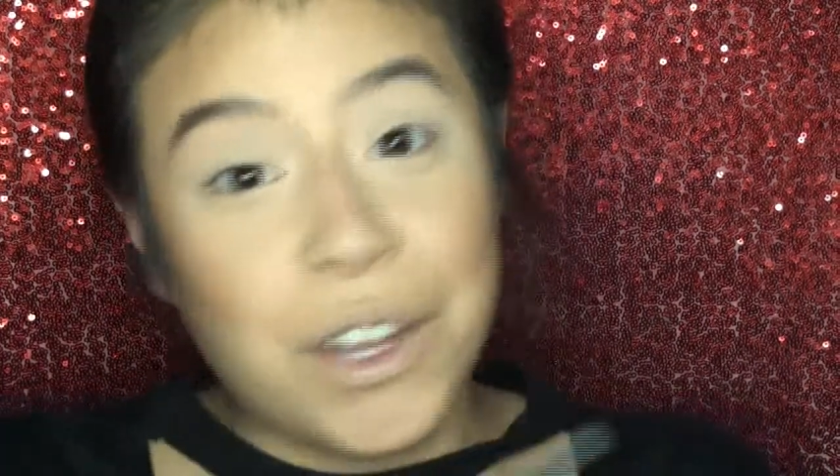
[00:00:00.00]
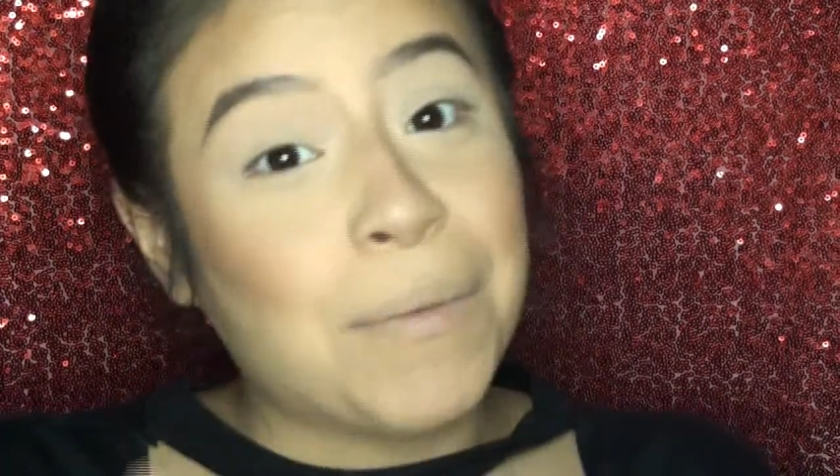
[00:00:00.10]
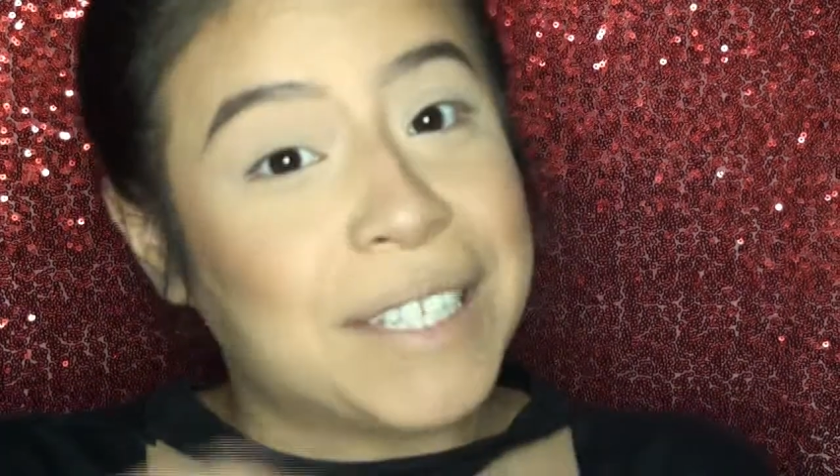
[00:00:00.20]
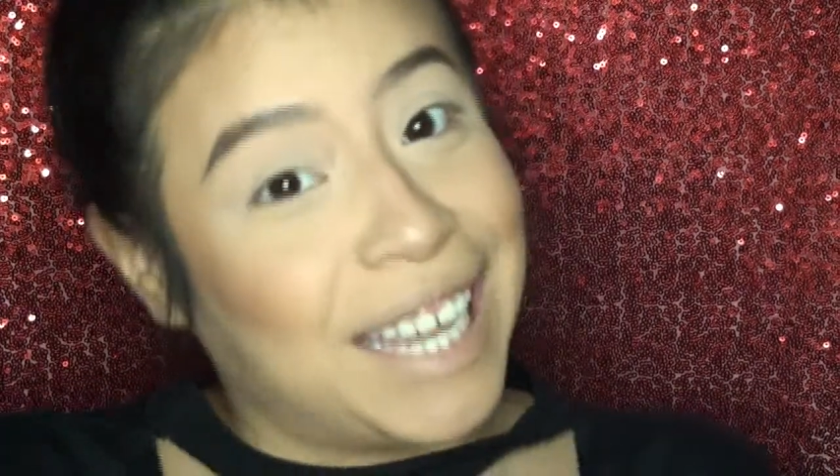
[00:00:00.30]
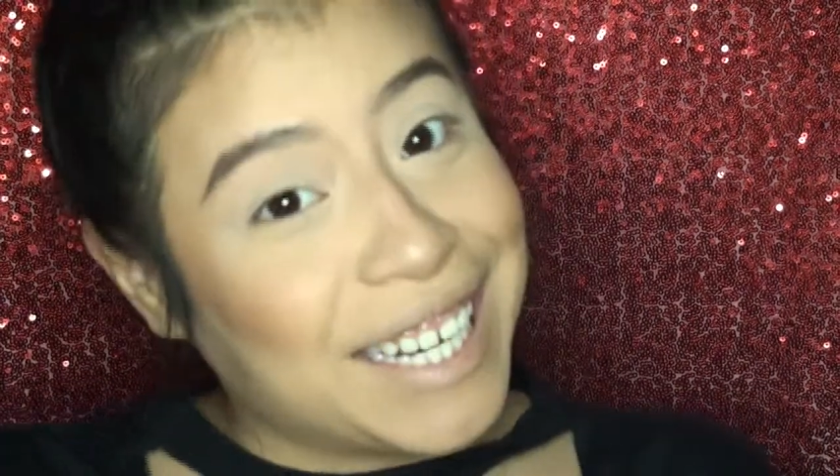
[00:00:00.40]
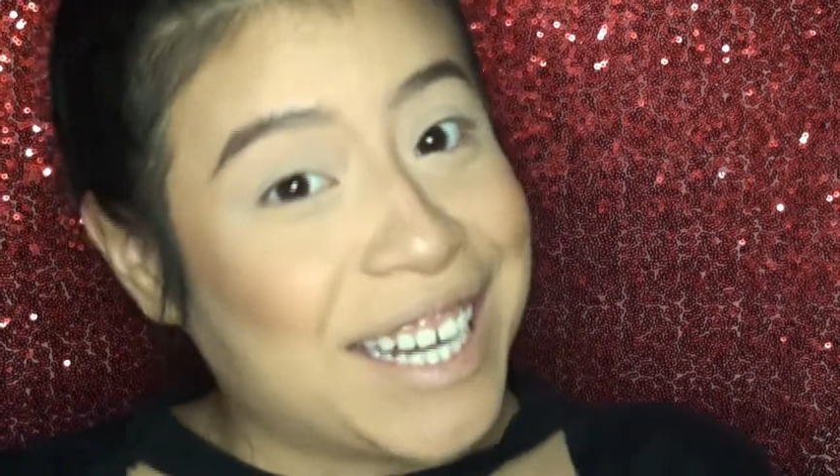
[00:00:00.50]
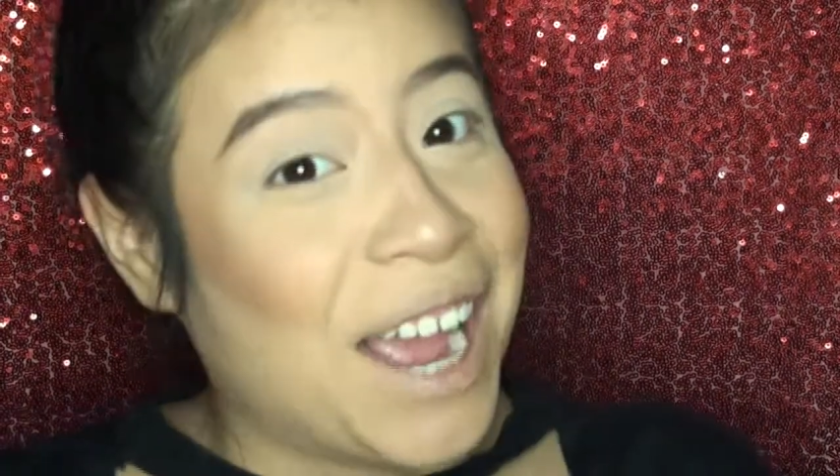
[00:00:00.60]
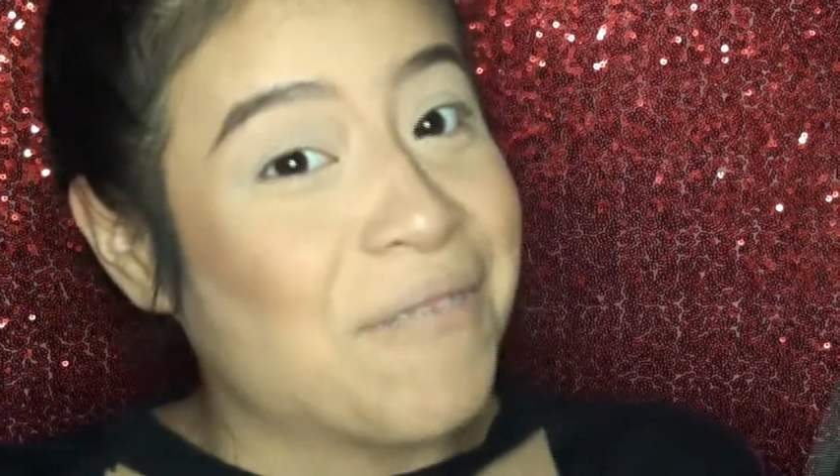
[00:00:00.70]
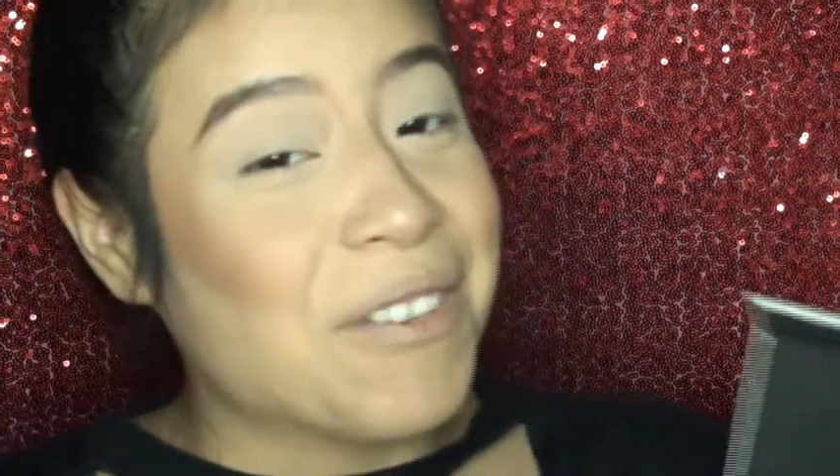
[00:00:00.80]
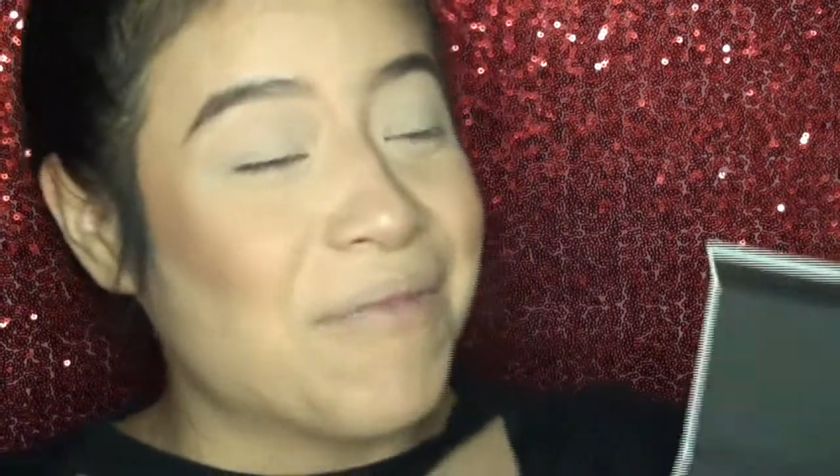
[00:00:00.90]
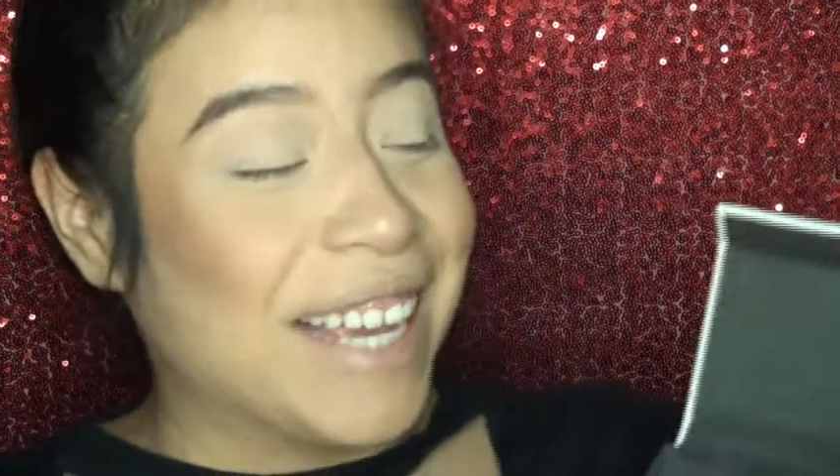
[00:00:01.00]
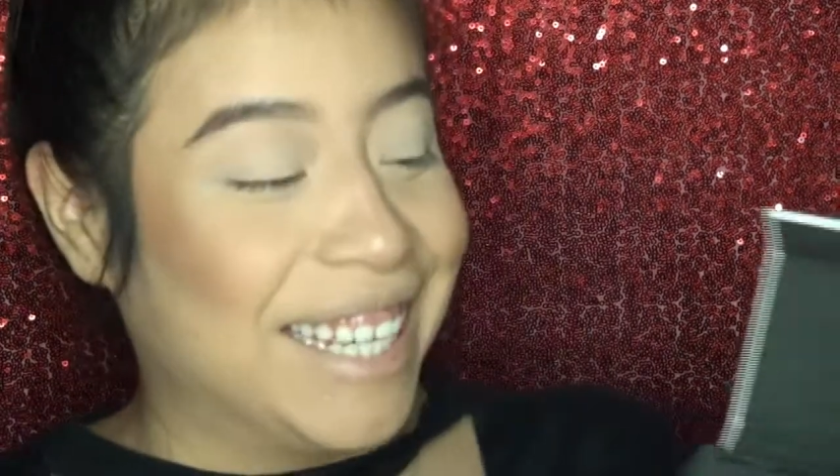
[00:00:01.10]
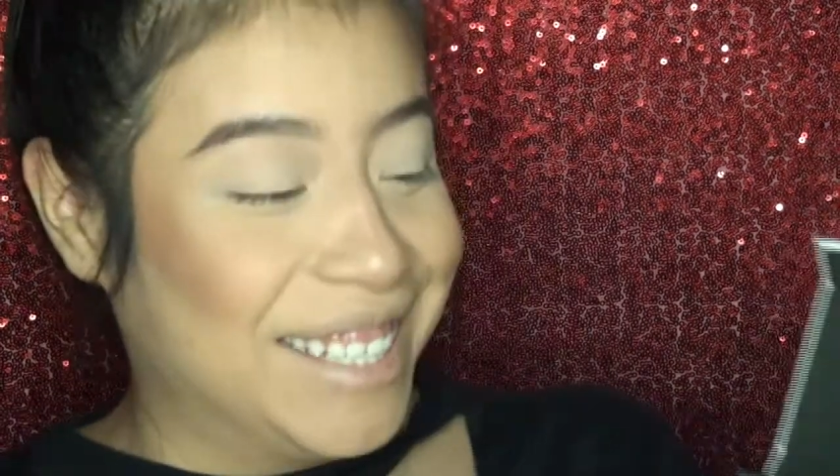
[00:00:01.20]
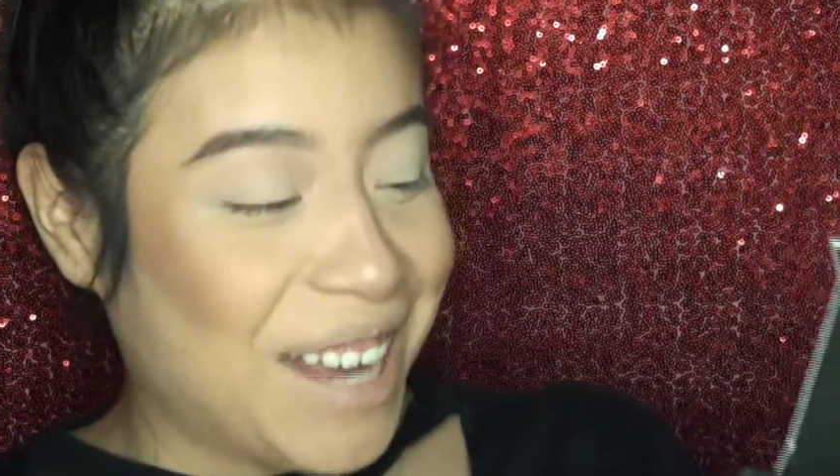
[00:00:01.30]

for you, but the second time for me.